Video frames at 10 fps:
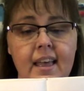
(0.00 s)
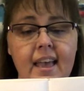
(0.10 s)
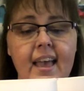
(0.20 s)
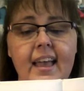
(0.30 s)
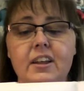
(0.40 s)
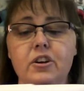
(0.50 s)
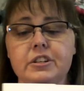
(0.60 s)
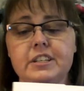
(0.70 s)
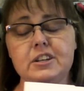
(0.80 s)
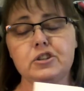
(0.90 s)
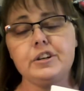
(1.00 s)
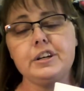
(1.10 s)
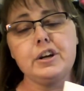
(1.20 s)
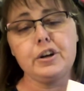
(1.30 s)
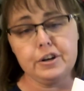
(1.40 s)
and her teacher
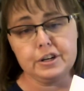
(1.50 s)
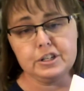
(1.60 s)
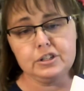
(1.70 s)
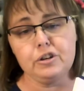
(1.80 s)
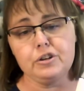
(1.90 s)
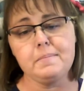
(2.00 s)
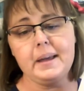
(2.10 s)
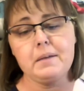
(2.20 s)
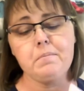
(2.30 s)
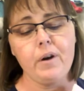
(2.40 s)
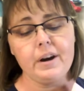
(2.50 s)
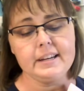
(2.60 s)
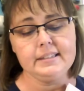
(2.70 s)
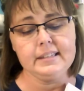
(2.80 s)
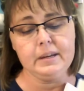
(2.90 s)
encourages her to make a mark
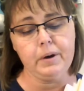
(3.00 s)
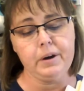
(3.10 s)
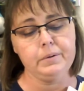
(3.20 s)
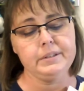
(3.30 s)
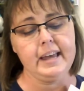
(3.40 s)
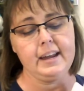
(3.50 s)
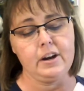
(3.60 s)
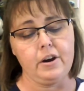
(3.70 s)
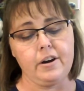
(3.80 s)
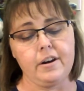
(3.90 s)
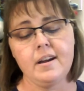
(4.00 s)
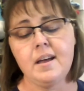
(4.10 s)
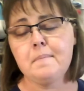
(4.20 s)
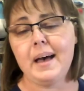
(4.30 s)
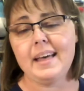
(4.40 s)
and see where it will take her.
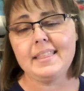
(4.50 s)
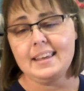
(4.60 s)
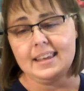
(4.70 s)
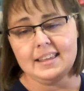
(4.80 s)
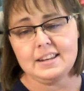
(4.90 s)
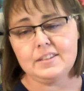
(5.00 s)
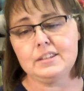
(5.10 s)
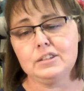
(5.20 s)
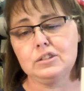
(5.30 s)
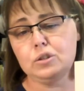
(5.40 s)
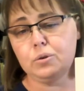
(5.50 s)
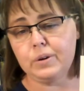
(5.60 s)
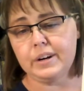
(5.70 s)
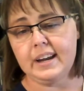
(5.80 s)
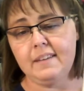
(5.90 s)
By the end of the
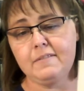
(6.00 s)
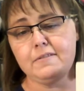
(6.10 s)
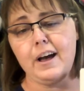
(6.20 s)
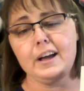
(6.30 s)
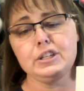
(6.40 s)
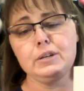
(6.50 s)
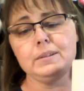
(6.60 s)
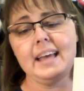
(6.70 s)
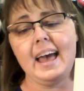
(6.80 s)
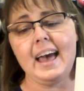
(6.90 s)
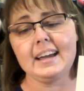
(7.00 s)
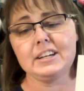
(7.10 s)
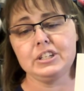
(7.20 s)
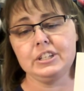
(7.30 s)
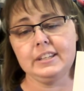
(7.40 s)
story,
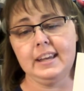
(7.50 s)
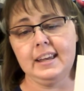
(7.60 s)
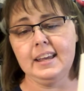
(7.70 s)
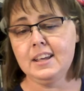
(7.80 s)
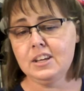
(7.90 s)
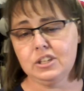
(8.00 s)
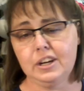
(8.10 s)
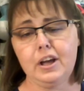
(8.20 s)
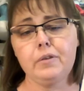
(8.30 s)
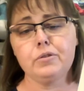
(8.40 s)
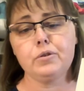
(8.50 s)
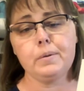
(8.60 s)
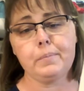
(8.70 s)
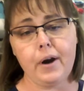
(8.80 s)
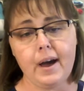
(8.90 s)
Vashi she had gone through a
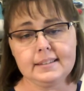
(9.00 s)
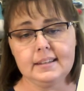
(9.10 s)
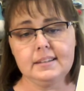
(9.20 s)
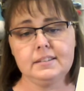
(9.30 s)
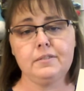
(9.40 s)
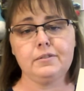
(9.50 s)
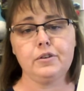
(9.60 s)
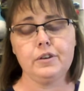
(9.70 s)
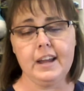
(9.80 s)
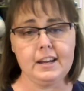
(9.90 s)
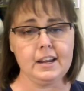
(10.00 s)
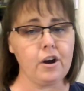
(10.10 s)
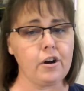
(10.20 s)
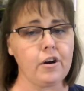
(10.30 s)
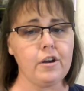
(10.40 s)
process of creating
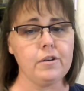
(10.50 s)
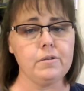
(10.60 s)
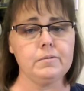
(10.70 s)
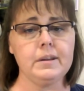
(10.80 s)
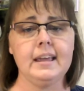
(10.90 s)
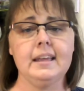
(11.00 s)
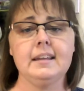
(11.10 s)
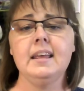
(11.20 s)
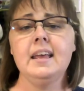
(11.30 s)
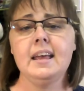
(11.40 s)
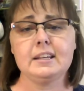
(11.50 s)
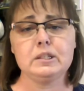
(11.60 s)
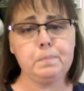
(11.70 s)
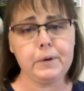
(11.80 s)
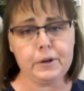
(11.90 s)
her own and
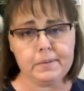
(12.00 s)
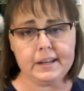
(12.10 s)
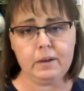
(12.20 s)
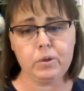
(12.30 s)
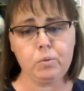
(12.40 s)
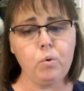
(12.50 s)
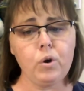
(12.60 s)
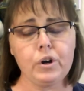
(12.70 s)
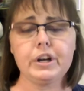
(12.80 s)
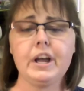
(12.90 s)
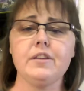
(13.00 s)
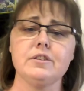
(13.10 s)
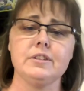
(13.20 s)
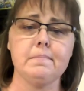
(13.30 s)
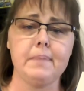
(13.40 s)
experimenting with
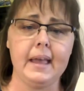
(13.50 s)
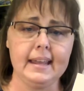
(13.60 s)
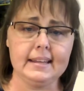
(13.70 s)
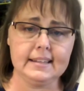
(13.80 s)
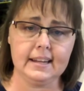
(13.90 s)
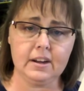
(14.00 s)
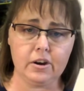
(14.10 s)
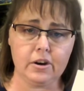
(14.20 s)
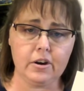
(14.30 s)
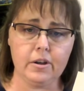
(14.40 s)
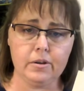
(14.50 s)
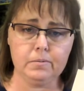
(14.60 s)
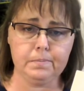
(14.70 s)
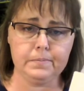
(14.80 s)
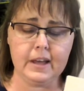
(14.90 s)
watercolors and painting her
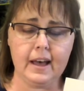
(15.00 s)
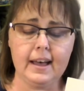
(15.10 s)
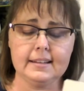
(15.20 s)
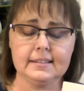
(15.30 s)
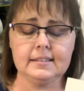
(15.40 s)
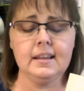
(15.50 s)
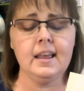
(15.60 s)
own dots.